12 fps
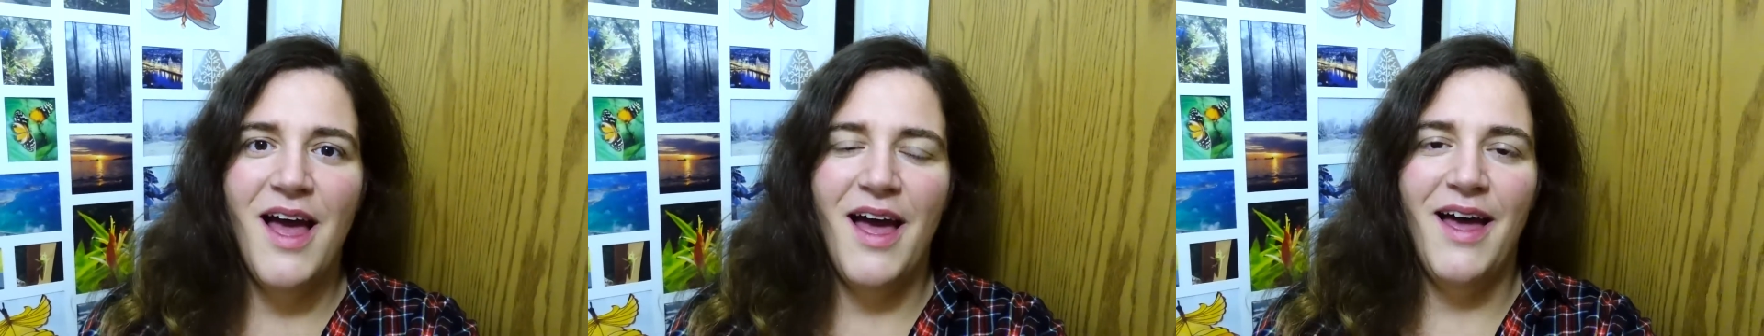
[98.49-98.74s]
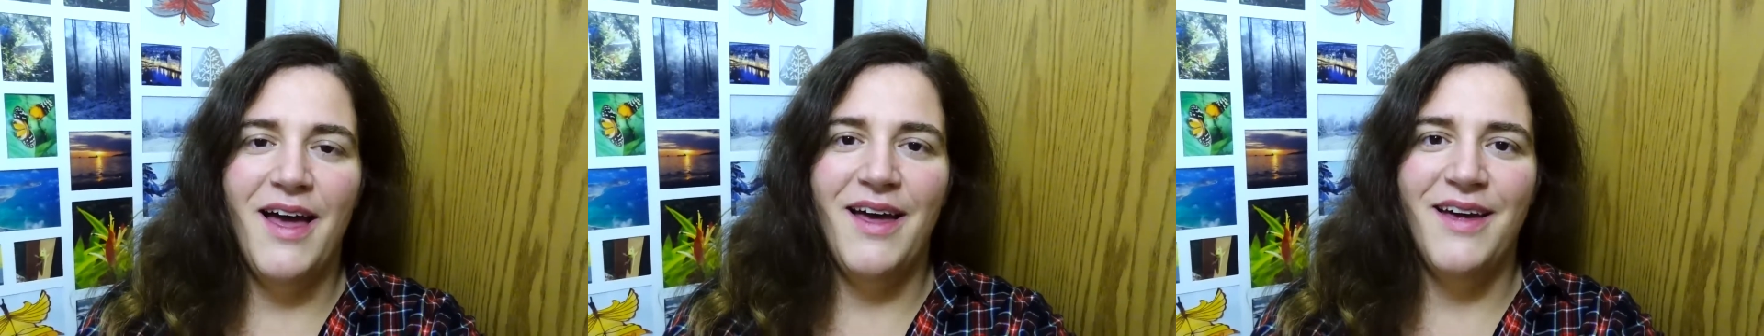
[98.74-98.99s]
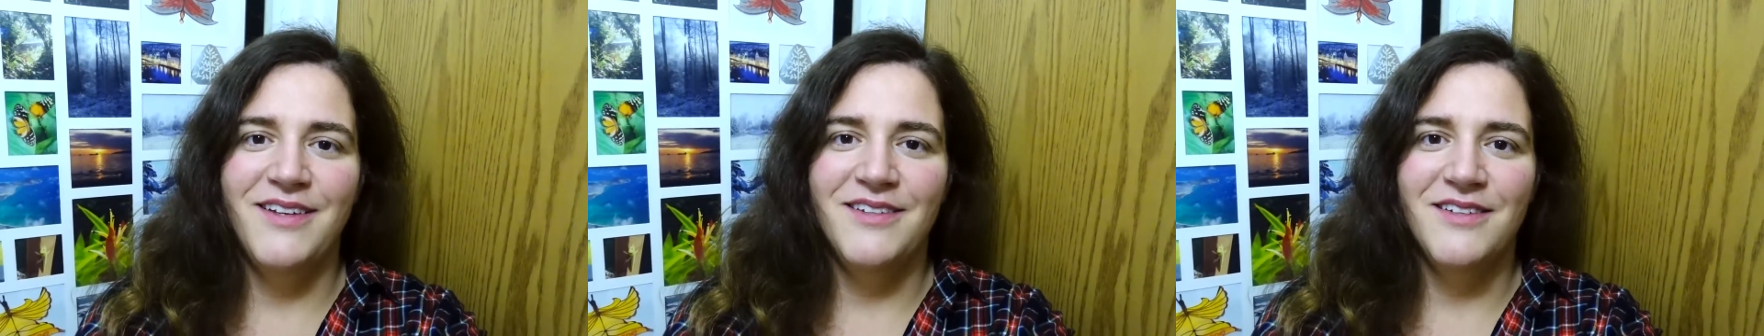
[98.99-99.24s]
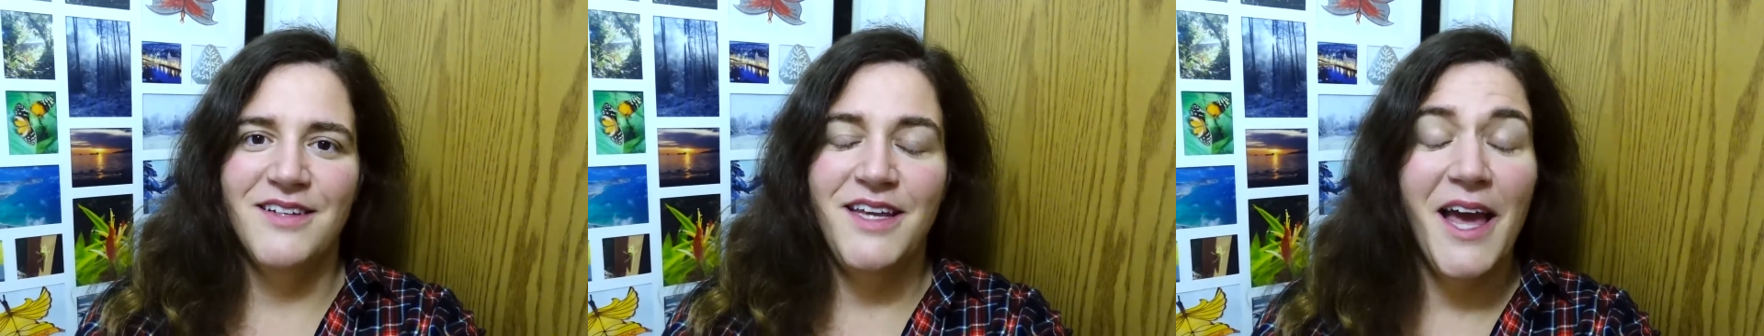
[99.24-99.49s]

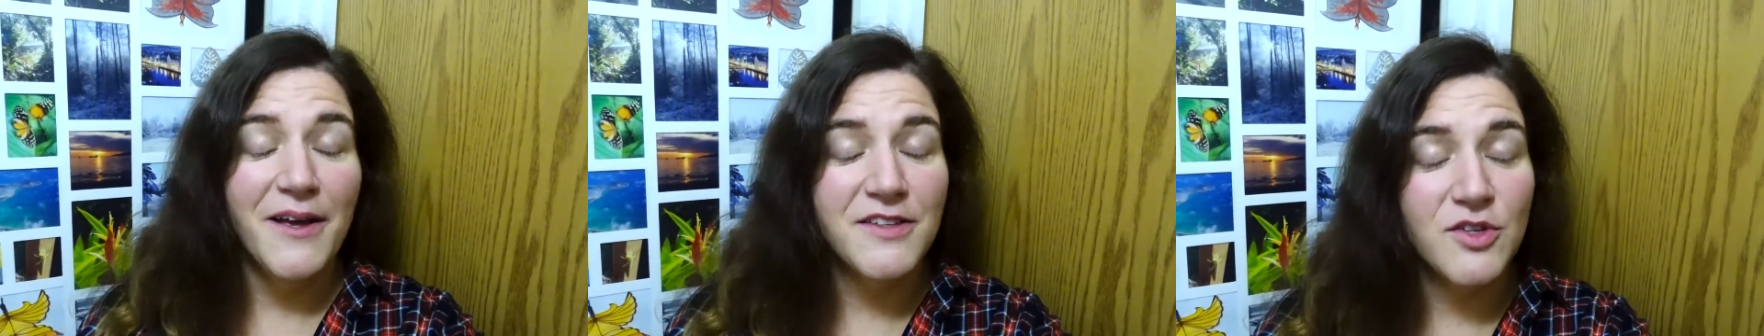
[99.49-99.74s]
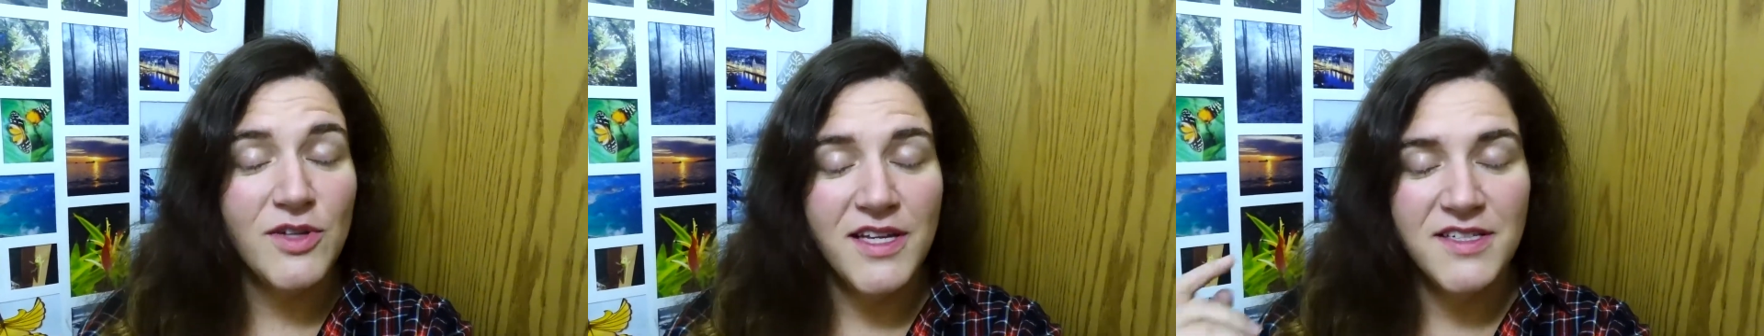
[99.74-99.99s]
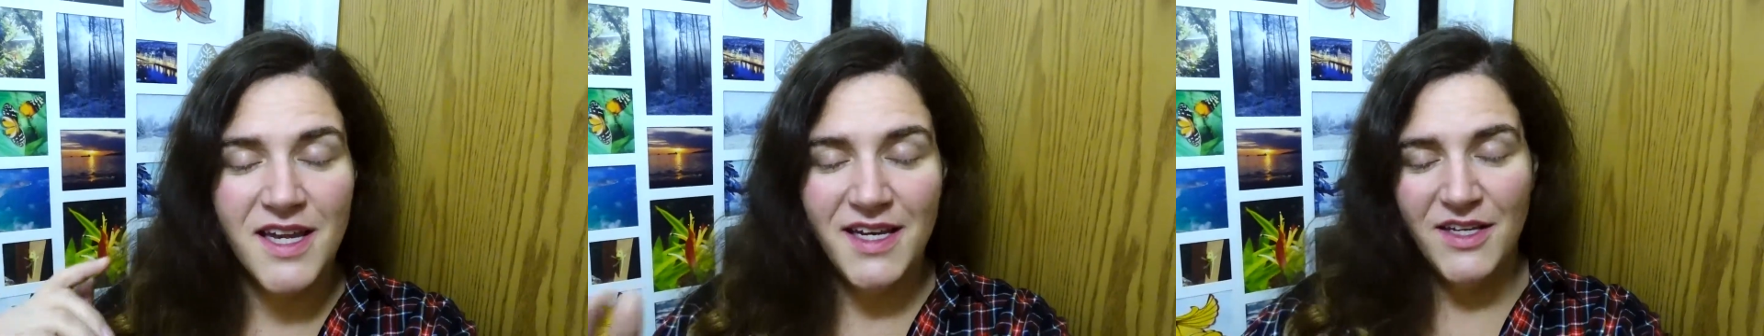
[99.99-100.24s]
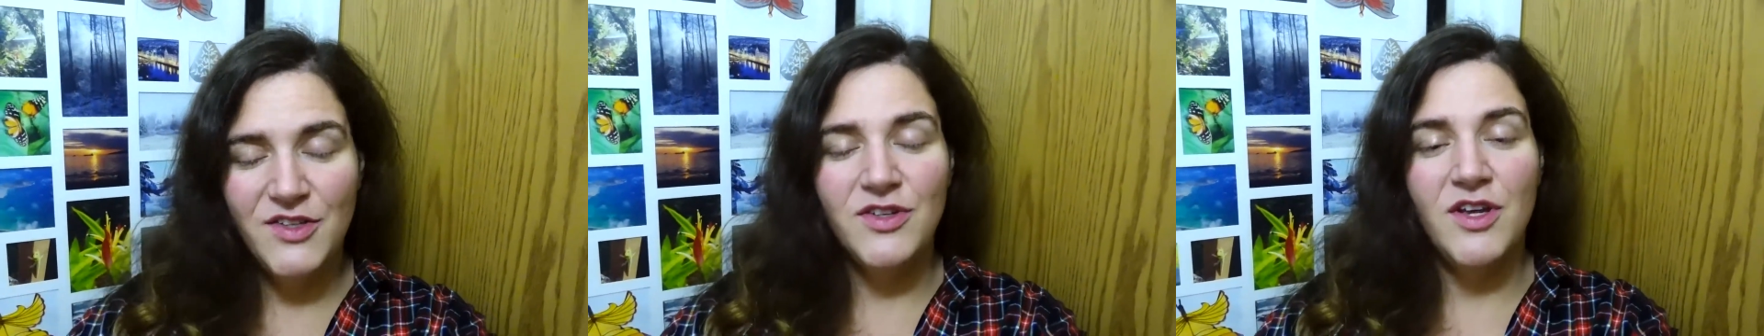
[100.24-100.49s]
And yeah, so let's get
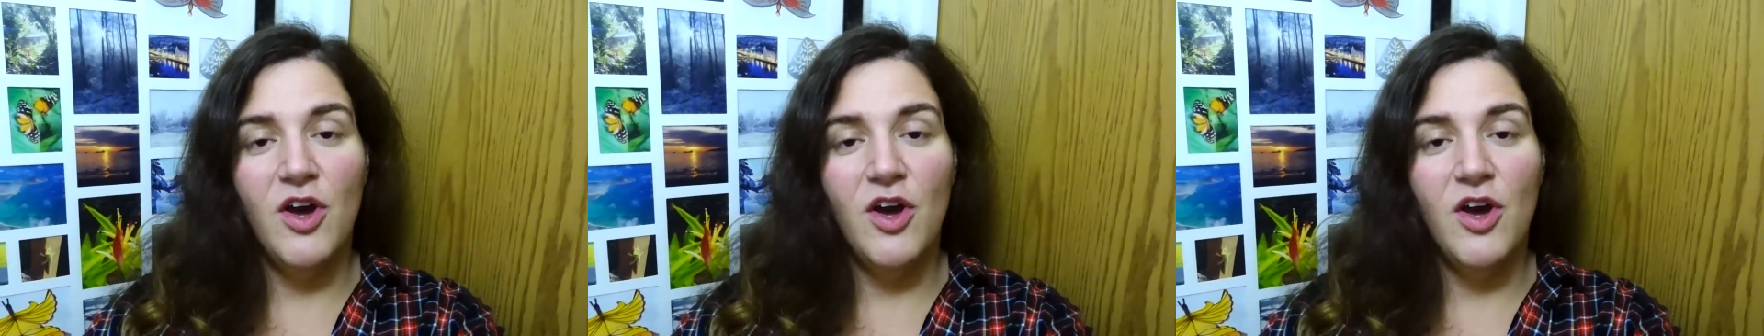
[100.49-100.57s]
into the